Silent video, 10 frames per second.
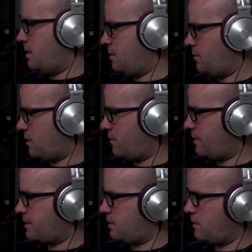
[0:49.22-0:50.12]

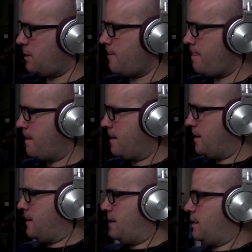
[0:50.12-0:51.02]
recently.
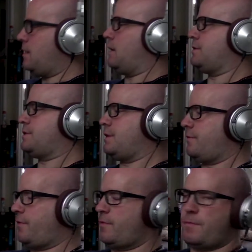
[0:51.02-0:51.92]
It's
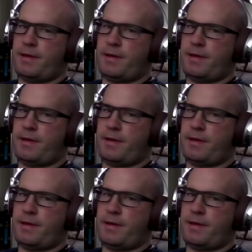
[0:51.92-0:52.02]
from a